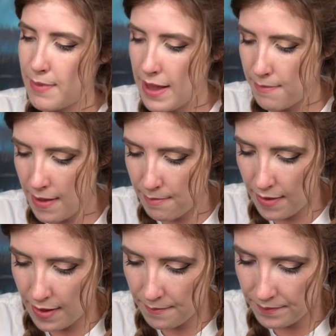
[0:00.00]
the paper,
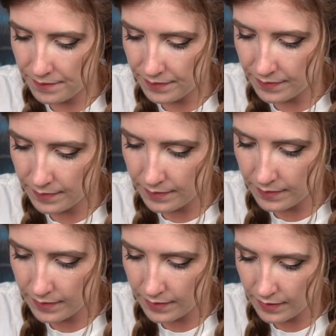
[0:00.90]
but...
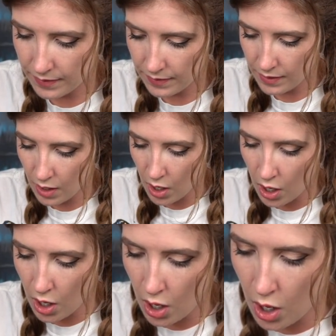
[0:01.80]

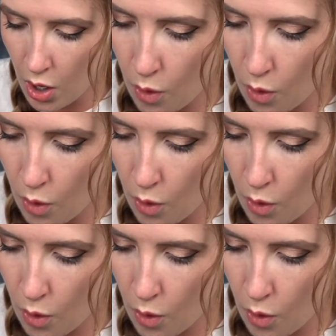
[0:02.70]
Whoa.